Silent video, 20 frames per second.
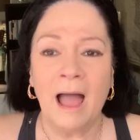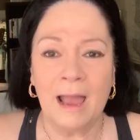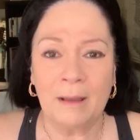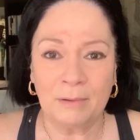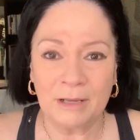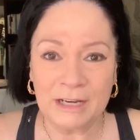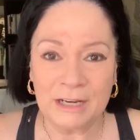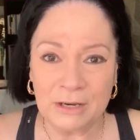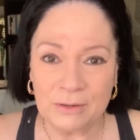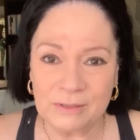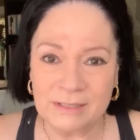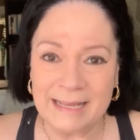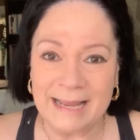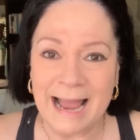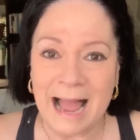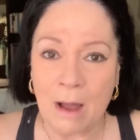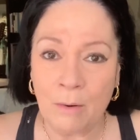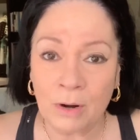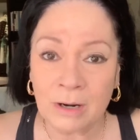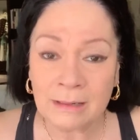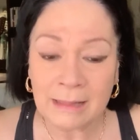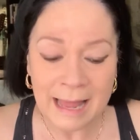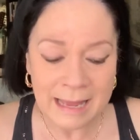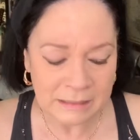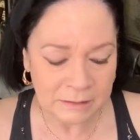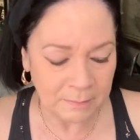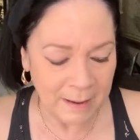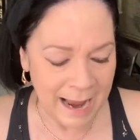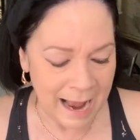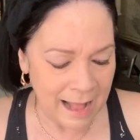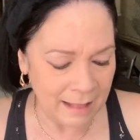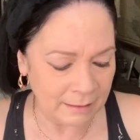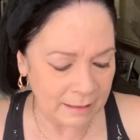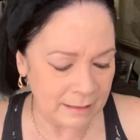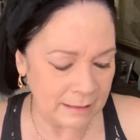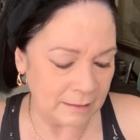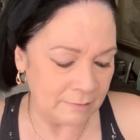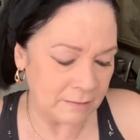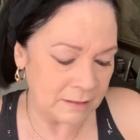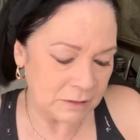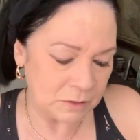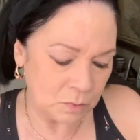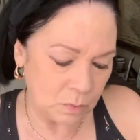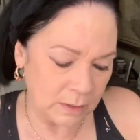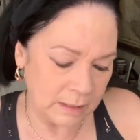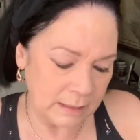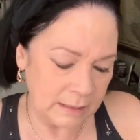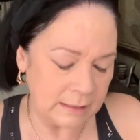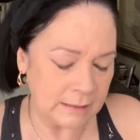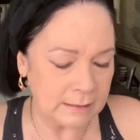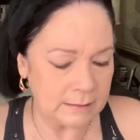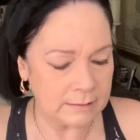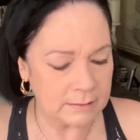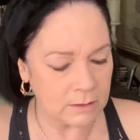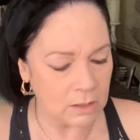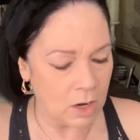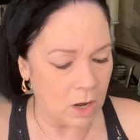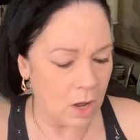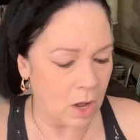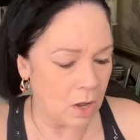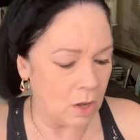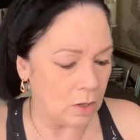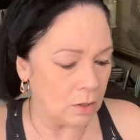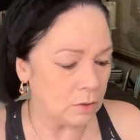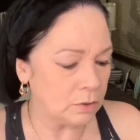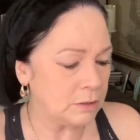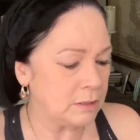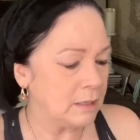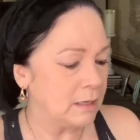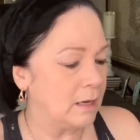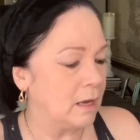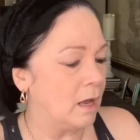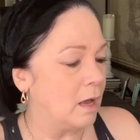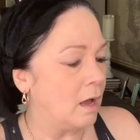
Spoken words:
I'm gonna use the Hourglass palette, and this one is called